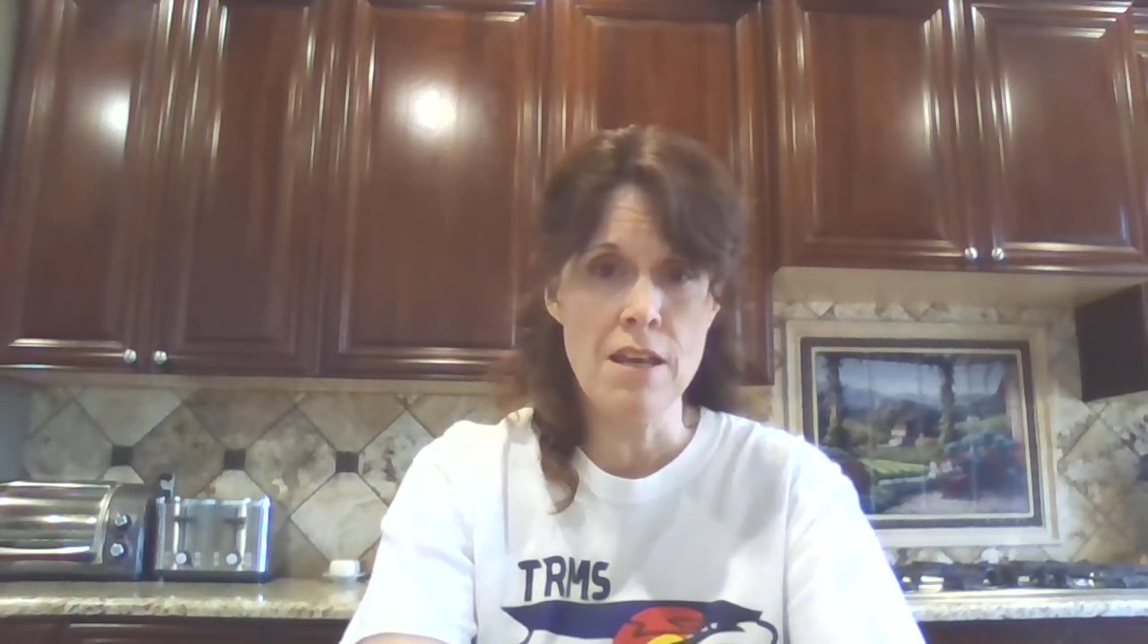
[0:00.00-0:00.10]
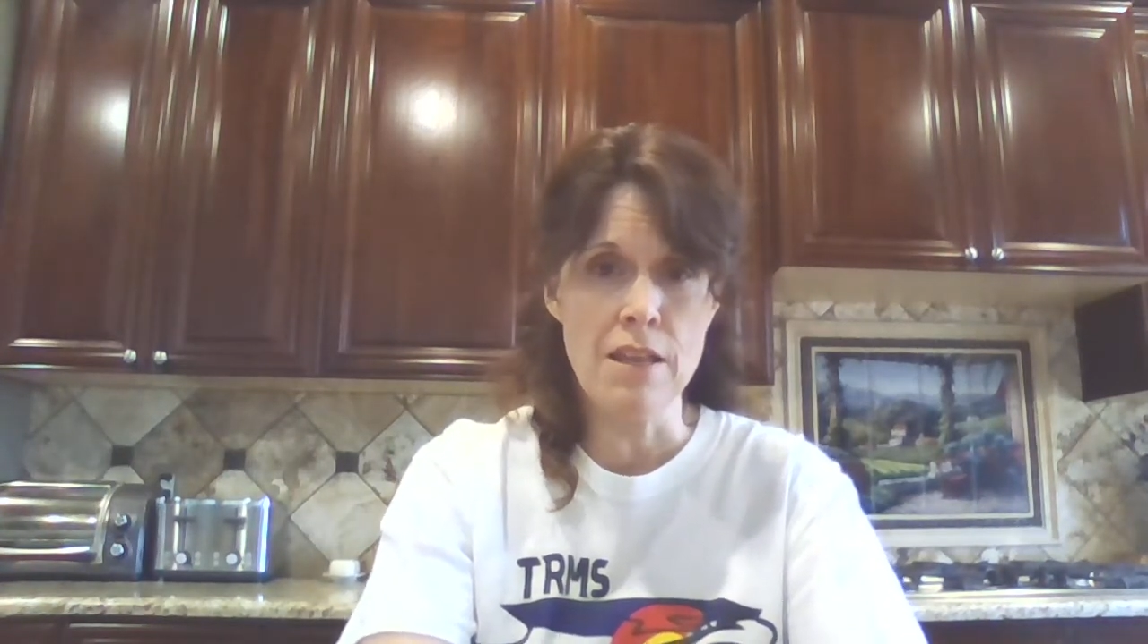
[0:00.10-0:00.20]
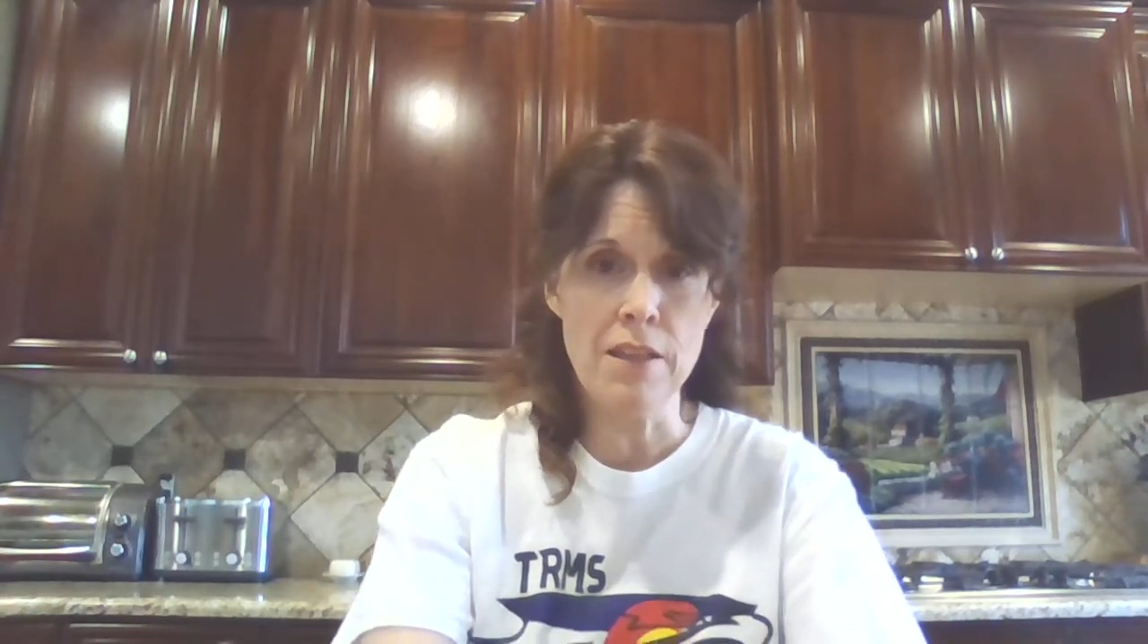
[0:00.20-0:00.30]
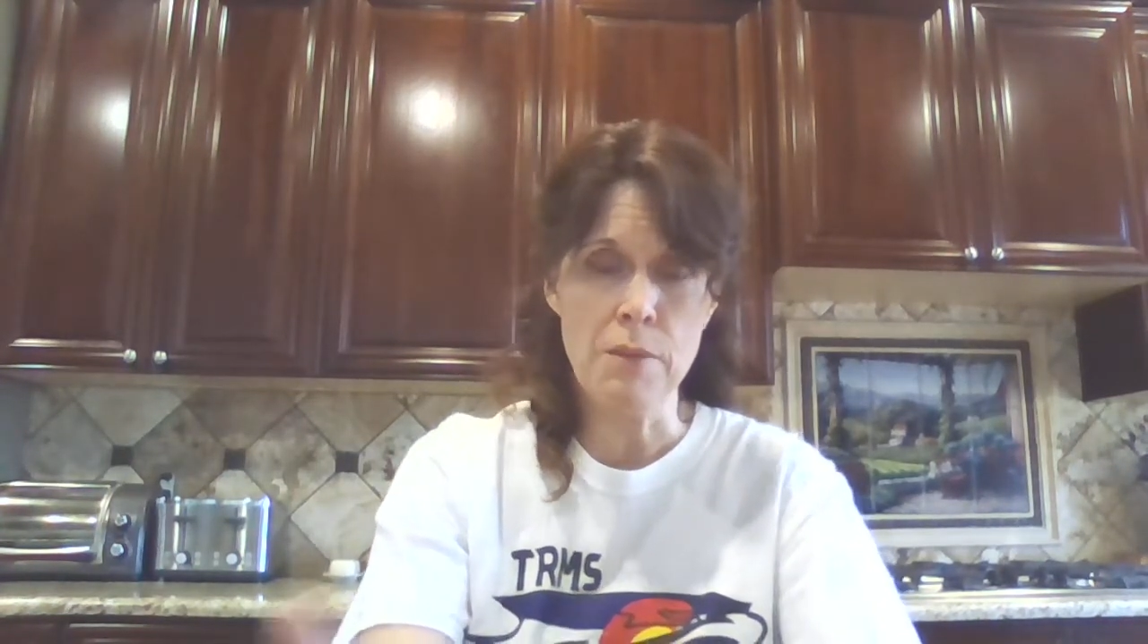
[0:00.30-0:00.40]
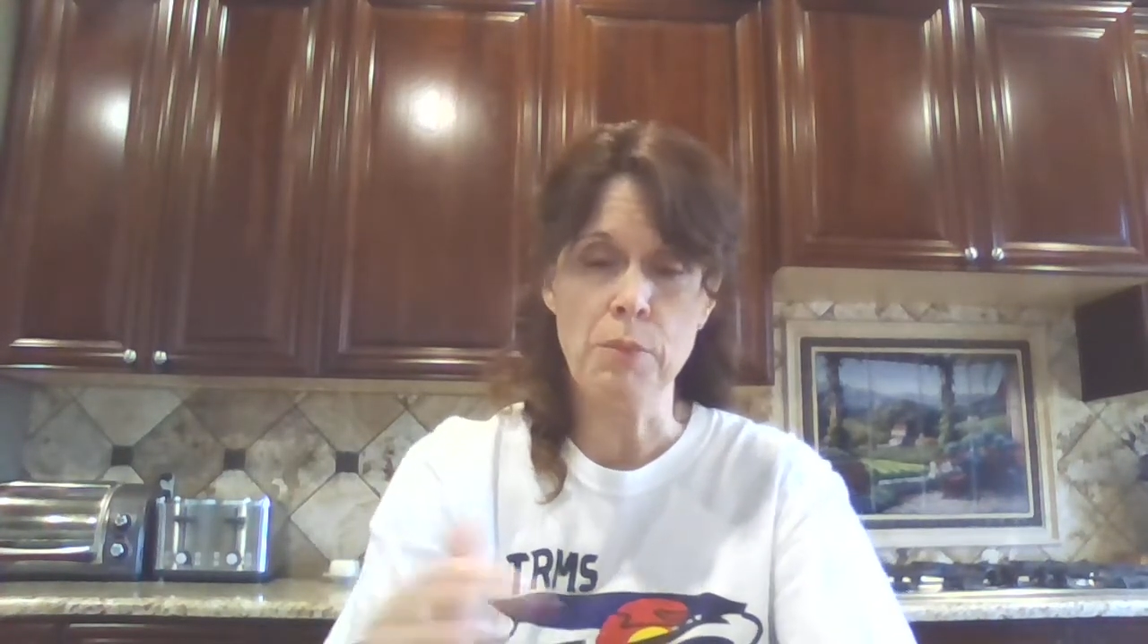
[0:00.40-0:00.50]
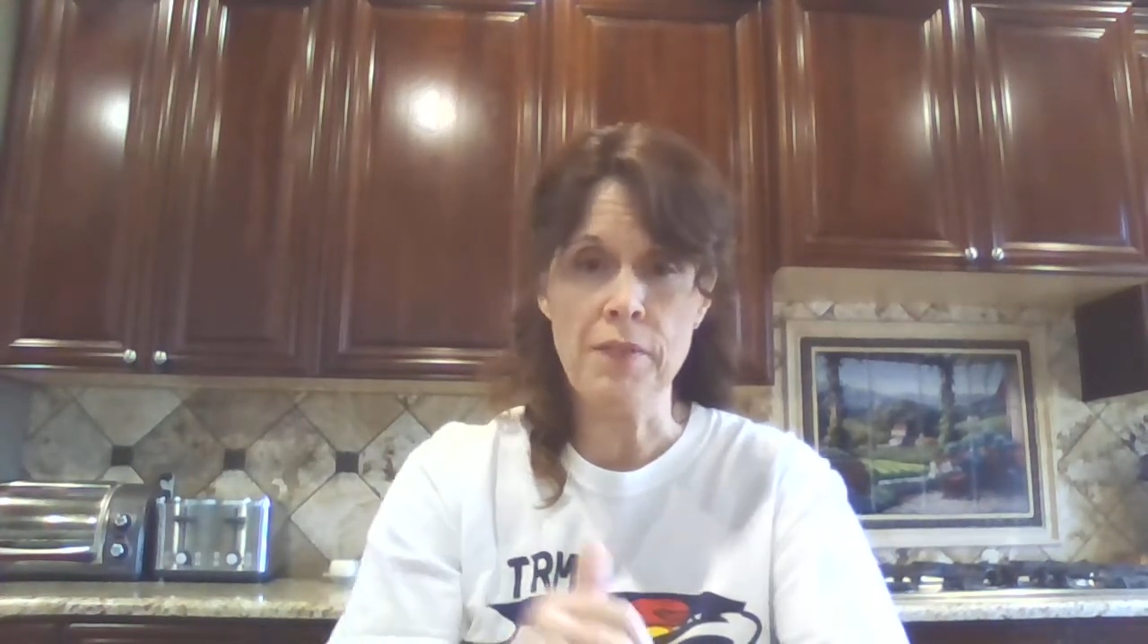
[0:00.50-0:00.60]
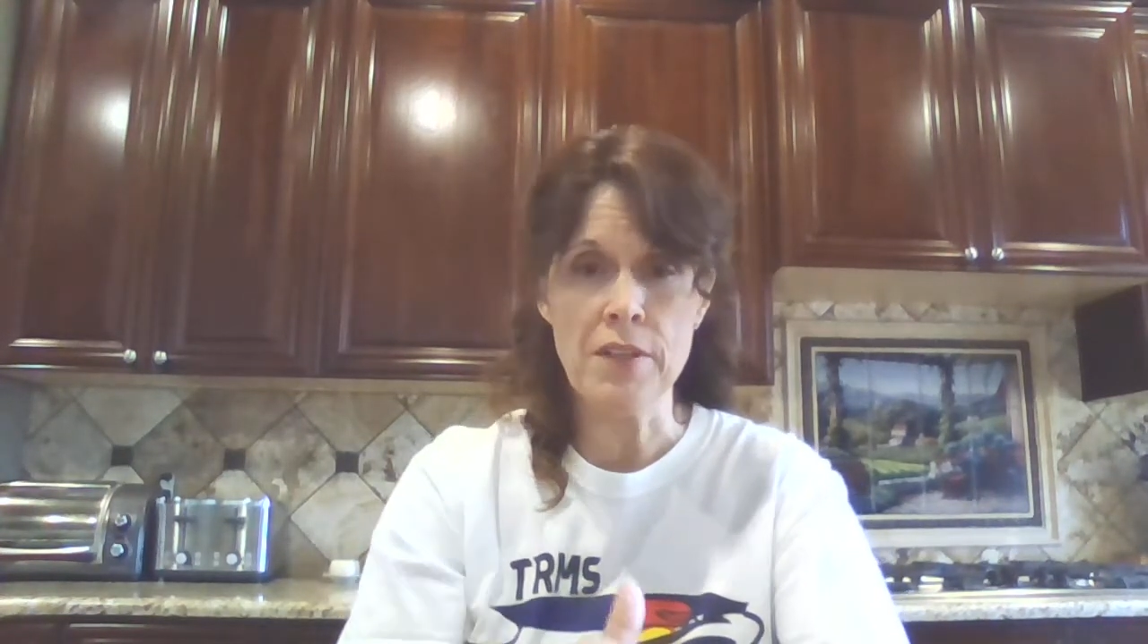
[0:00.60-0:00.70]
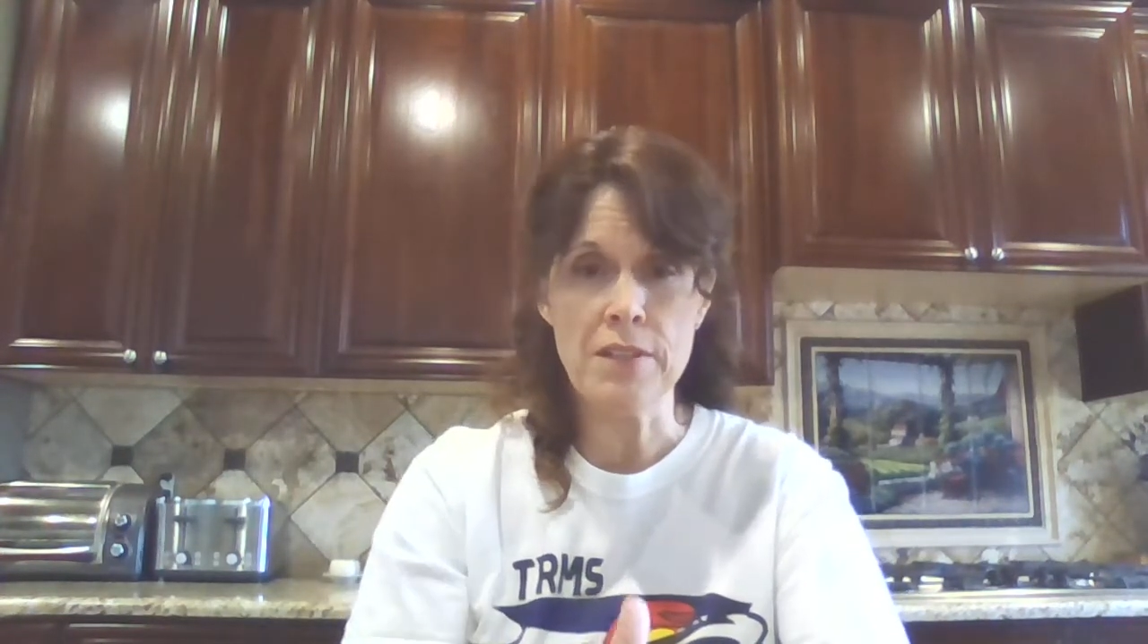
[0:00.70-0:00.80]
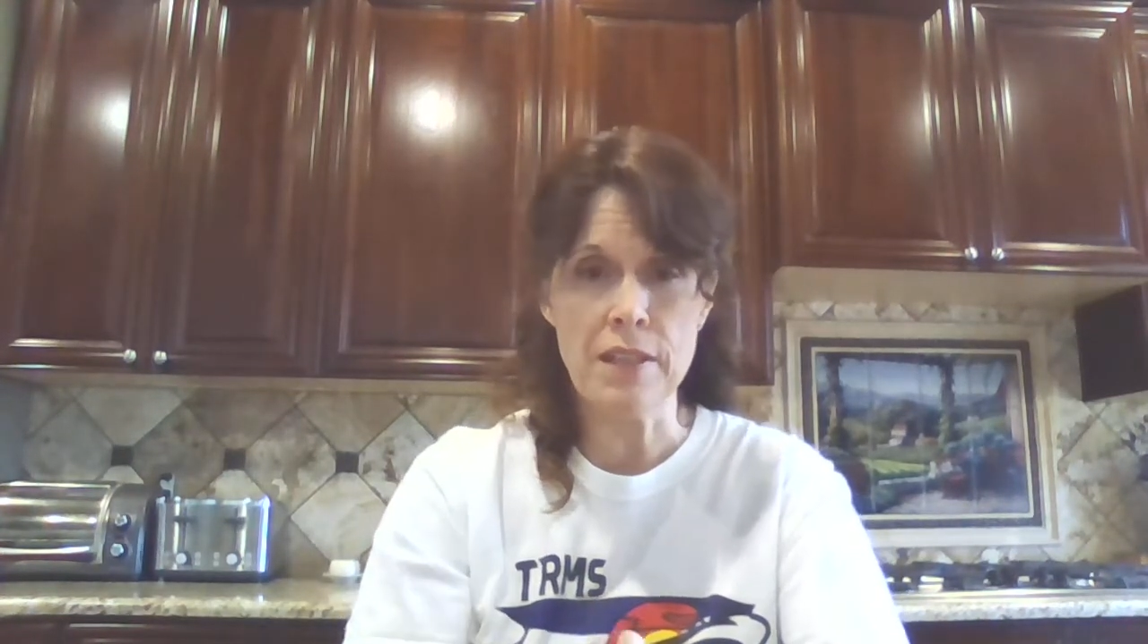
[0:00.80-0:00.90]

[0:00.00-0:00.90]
The previous